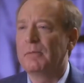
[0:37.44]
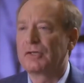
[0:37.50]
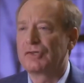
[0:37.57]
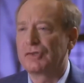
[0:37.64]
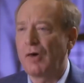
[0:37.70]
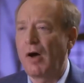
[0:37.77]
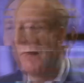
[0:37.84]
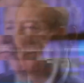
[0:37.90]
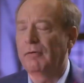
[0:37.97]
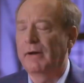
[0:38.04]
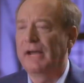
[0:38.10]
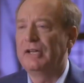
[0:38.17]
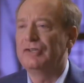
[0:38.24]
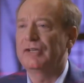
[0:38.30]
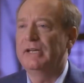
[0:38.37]
a software
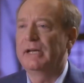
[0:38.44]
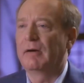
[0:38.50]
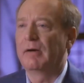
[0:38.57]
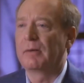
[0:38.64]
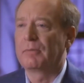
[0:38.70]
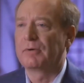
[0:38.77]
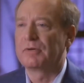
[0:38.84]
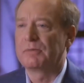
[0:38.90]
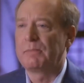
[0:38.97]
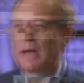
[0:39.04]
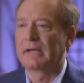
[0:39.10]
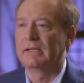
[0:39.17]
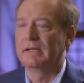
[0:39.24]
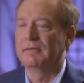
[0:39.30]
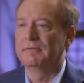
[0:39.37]
engineering
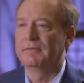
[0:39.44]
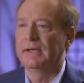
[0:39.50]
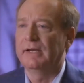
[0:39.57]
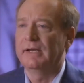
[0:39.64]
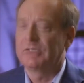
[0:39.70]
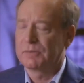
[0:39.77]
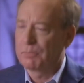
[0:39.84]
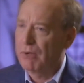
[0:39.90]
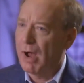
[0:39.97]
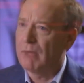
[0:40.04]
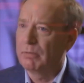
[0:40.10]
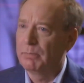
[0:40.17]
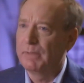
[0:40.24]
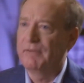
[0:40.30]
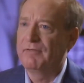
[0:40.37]
perspective, it's
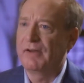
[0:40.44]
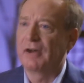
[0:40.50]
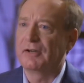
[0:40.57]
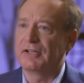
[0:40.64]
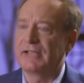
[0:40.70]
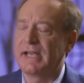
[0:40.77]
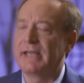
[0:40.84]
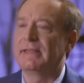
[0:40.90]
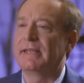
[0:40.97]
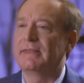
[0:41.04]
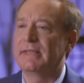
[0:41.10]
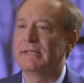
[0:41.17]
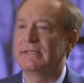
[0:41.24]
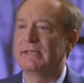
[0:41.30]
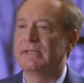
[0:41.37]
probably fair to say that
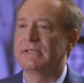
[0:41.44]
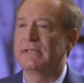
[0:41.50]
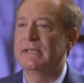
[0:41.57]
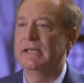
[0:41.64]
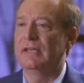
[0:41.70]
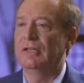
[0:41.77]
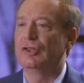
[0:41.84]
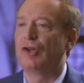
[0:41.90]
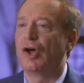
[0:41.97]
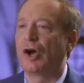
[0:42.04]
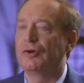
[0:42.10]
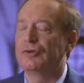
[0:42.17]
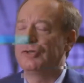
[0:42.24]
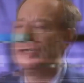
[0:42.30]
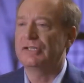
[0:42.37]
this is the
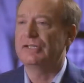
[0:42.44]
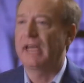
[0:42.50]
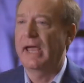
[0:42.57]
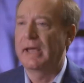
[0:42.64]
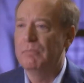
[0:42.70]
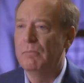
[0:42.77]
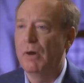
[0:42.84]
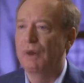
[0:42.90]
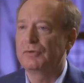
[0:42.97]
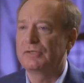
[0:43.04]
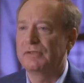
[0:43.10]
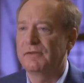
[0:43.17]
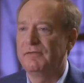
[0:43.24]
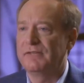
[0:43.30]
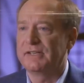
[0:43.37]
largest and most
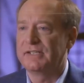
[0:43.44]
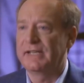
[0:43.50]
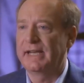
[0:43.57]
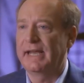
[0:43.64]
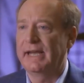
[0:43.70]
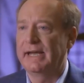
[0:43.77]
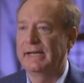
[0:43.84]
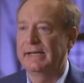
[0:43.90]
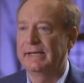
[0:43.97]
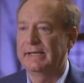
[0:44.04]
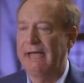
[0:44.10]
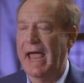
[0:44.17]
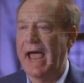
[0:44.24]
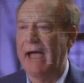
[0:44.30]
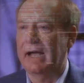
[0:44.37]
sophisticated
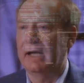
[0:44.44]
attack